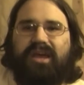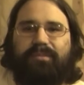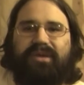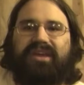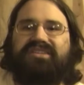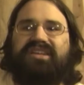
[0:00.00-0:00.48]

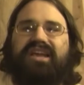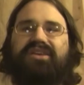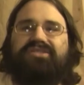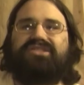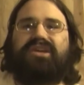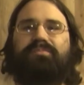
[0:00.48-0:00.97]
because I
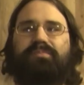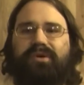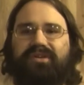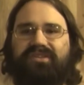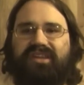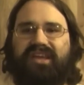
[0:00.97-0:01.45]
used to
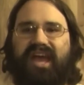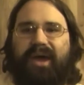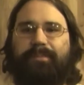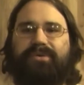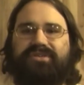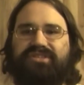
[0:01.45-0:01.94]
put the
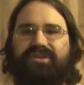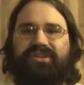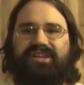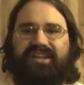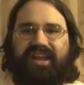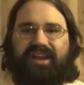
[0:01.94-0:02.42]

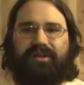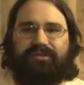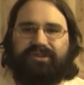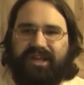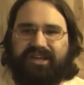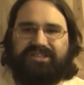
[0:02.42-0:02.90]
episode in
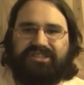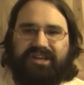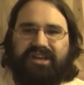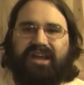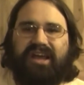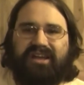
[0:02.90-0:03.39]

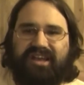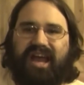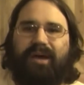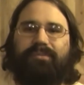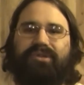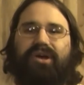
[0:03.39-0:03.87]
annotation
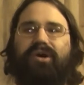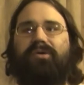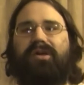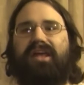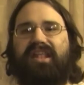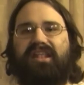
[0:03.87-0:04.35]
down
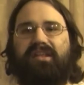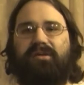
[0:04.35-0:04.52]
below